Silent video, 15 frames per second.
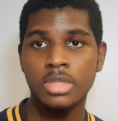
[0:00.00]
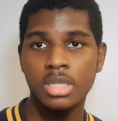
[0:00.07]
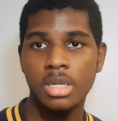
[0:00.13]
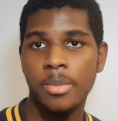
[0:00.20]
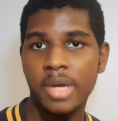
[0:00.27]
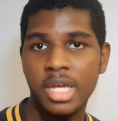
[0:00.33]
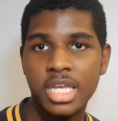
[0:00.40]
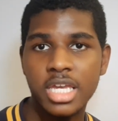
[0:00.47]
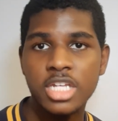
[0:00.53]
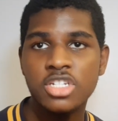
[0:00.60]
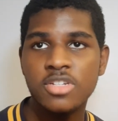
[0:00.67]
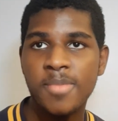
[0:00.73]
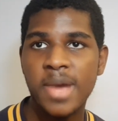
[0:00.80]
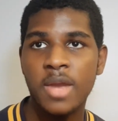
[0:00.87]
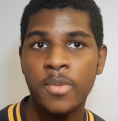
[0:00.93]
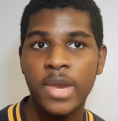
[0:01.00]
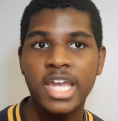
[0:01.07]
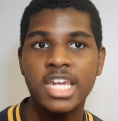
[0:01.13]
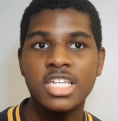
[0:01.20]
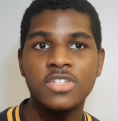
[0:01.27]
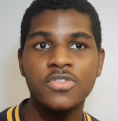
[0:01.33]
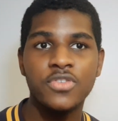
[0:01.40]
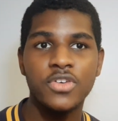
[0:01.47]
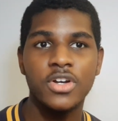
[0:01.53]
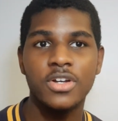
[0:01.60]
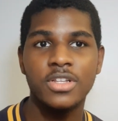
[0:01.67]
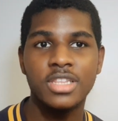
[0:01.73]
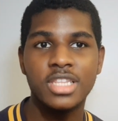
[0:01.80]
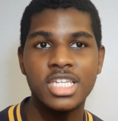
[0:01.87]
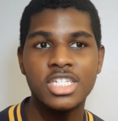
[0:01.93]
but each of my ratings
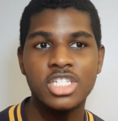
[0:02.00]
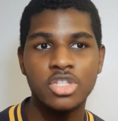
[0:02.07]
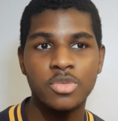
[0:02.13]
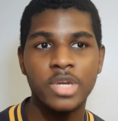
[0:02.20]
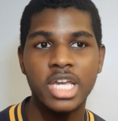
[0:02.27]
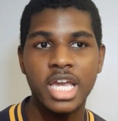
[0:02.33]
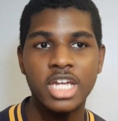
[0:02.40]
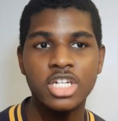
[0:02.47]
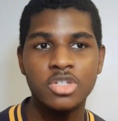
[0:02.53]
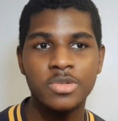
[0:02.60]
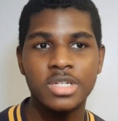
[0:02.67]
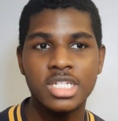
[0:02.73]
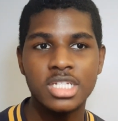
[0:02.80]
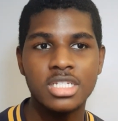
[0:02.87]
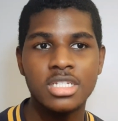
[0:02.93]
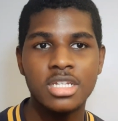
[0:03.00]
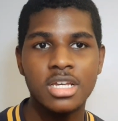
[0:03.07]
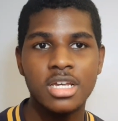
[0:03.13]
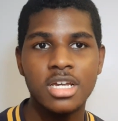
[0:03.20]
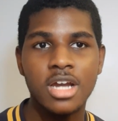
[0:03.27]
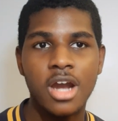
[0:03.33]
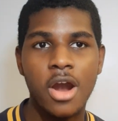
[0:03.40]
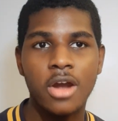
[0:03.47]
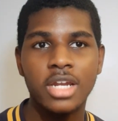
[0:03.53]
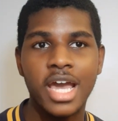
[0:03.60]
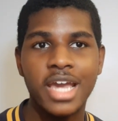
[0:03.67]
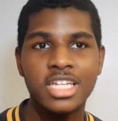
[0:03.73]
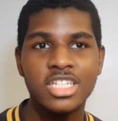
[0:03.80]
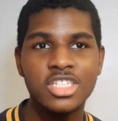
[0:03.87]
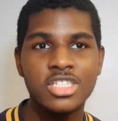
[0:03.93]
for these three entries are
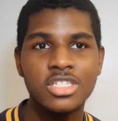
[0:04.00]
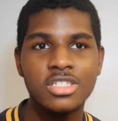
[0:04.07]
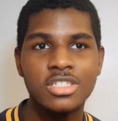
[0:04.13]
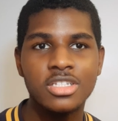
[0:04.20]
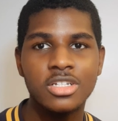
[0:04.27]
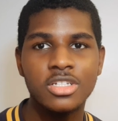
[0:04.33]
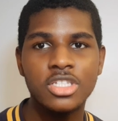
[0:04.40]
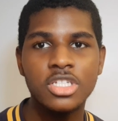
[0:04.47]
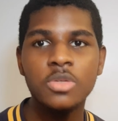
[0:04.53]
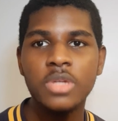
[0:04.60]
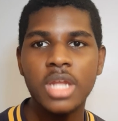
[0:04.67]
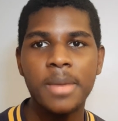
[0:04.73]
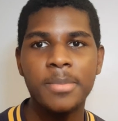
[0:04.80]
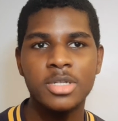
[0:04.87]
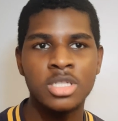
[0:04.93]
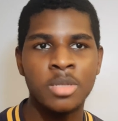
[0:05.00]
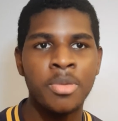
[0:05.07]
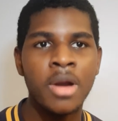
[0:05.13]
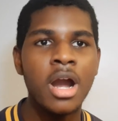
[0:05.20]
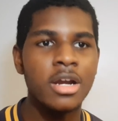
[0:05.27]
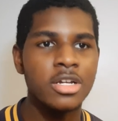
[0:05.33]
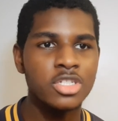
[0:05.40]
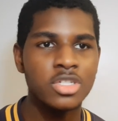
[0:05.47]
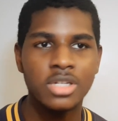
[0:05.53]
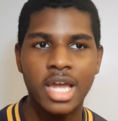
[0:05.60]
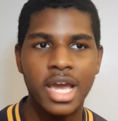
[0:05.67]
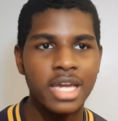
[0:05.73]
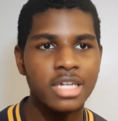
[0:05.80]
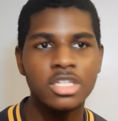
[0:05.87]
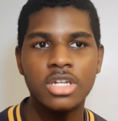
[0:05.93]
like two numbers apart. So
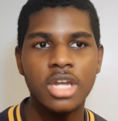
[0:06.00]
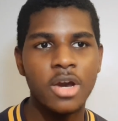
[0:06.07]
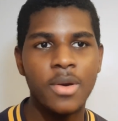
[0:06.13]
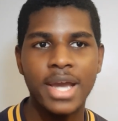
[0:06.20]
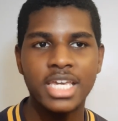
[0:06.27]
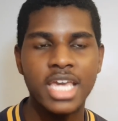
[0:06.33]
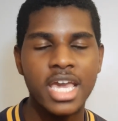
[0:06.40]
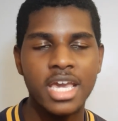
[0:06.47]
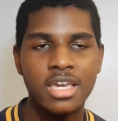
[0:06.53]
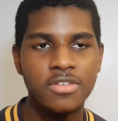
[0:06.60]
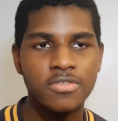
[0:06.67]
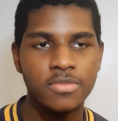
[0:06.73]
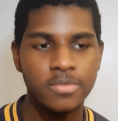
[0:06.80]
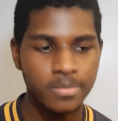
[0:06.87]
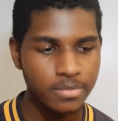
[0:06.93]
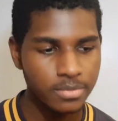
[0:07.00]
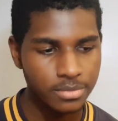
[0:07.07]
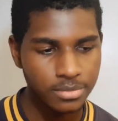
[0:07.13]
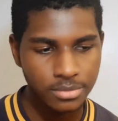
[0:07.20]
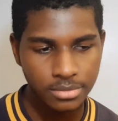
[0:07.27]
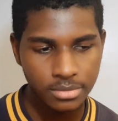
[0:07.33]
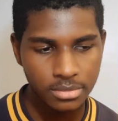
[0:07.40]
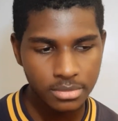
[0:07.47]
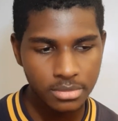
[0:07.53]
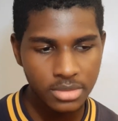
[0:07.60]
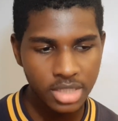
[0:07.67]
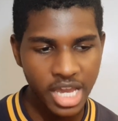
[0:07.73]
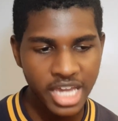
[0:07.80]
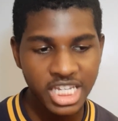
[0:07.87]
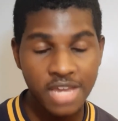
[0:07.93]
like, you know, I gave
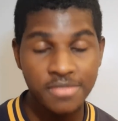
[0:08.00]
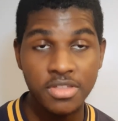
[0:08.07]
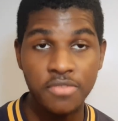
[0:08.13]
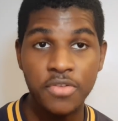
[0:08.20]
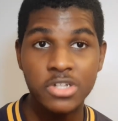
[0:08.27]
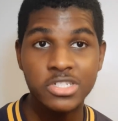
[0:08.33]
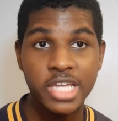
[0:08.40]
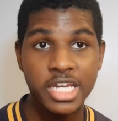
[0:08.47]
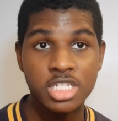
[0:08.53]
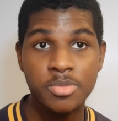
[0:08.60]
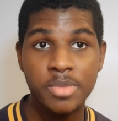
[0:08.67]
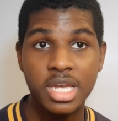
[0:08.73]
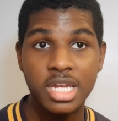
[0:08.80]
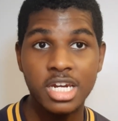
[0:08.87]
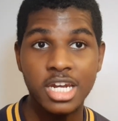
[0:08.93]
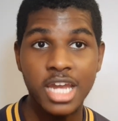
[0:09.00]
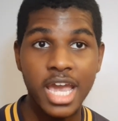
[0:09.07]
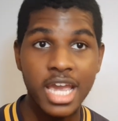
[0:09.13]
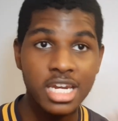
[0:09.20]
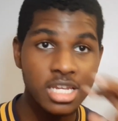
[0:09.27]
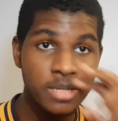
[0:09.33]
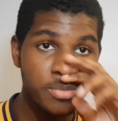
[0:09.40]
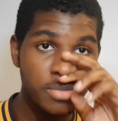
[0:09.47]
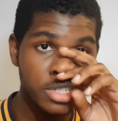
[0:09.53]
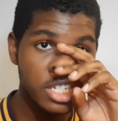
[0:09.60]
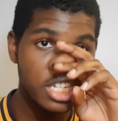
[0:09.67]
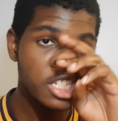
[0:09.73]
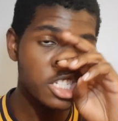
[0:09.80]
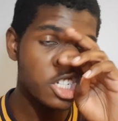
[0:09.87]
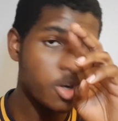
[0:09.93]
the first X-Men an
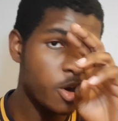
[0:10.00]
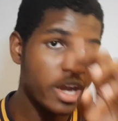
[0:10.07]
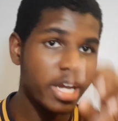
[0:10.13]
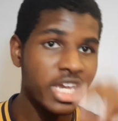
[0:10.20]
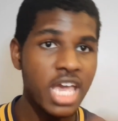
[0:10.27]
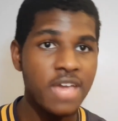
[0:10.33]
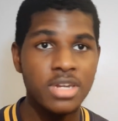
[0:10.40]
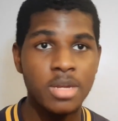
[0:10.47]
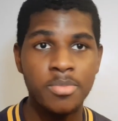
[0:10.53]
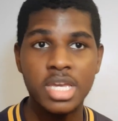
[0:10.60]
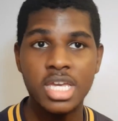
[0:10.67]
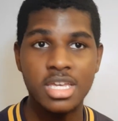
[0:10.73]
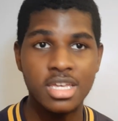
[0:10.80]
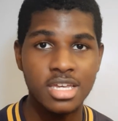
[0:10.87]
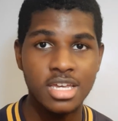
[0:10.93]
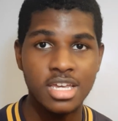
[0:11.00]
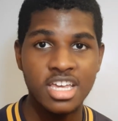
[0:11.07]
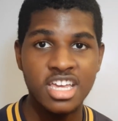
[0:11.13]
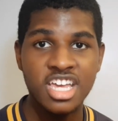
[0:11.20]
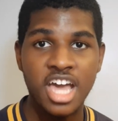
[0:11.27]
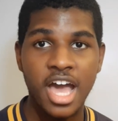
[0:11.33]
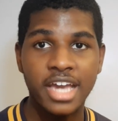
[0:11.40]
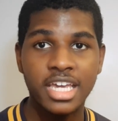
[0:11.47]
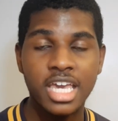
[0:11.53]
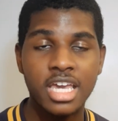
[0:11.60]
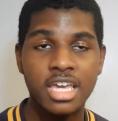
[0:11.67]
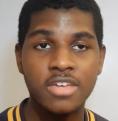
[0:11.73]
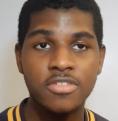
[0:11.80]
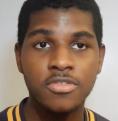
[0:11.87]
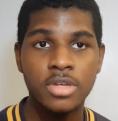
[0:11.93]
80% score. I gave it a B. I
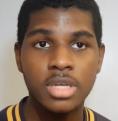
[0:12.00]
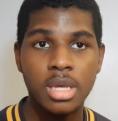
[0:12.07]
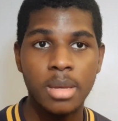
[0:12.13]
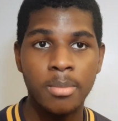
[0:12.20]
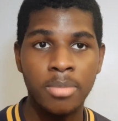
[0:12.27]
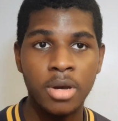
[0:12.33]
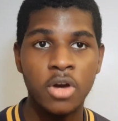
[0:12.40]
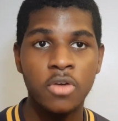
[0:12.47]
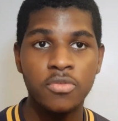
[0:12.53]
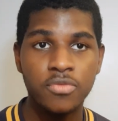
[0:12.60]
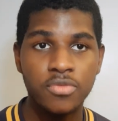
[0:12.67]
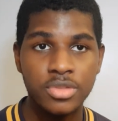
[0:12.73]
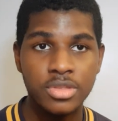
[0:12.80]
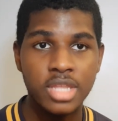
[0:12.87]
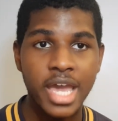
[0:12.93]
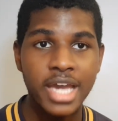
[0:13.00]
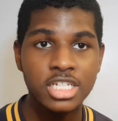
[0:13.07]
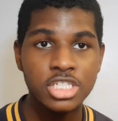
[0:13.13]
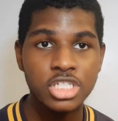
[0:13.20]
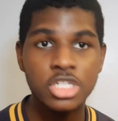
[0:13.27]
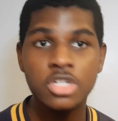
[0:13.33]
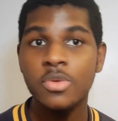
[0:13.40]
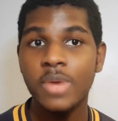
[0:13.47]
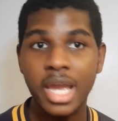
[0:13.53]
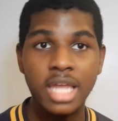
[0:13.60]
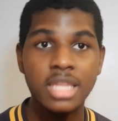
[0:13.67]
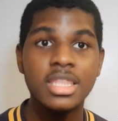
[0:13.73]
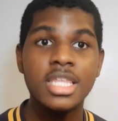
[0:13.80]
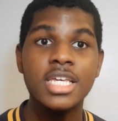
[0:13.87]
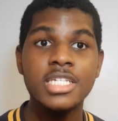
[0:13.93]
gave both X2
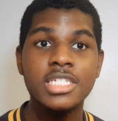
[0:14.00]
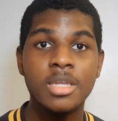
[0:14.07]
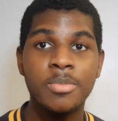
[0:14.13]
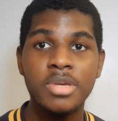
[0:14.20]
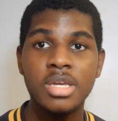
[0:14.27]
and this a B